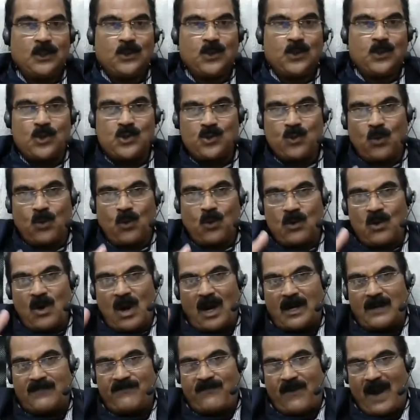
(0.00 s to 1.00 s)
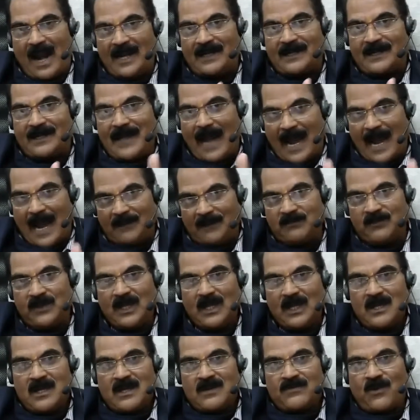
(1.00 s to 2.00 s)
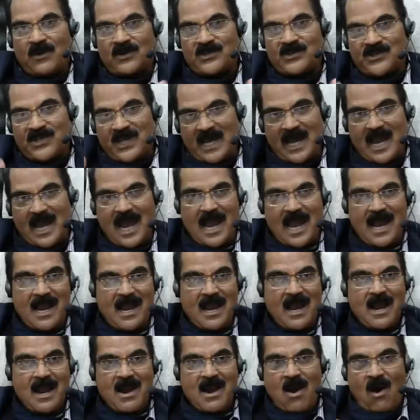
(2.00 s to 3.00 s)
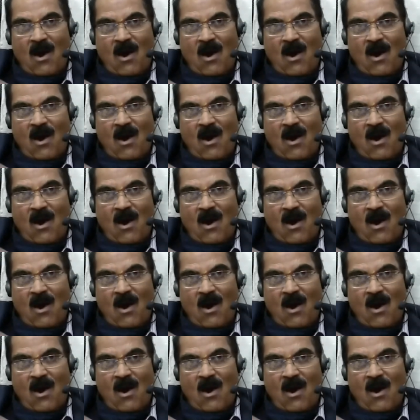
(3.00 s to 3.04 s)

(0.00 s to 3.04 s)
Those who could not find time for singing